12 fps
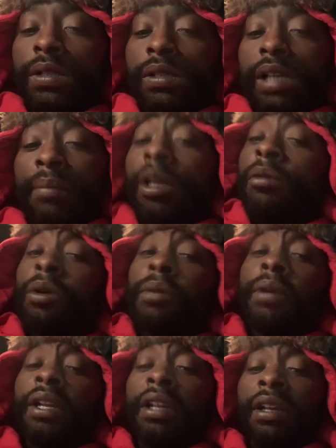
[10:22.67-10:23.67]
I make more
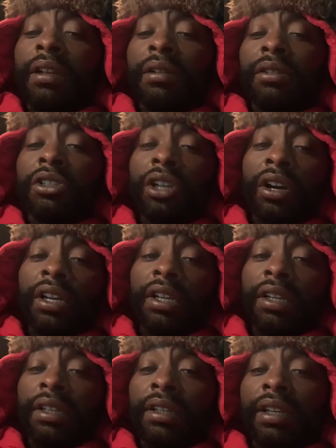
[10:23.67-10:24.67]
money than
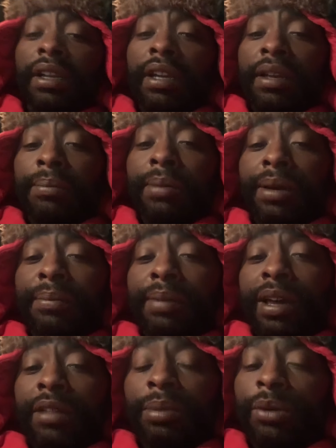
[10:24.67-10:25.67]
Target and Bed
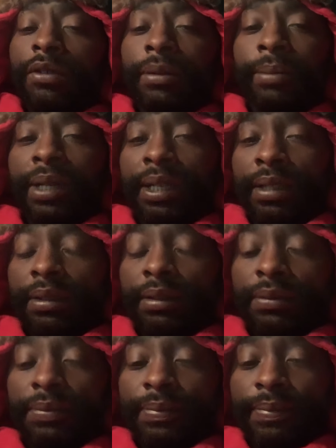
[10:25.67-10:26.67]
Bath both combined
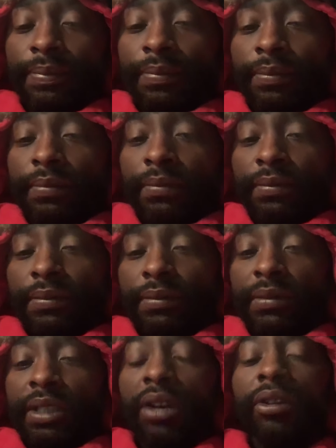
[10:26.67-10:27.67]

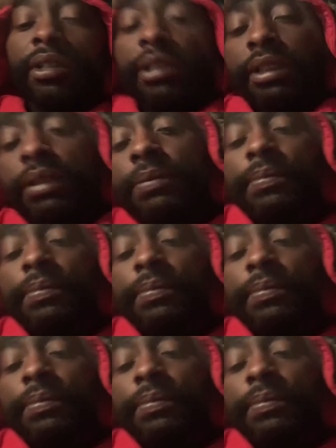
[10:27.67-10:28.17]
currently.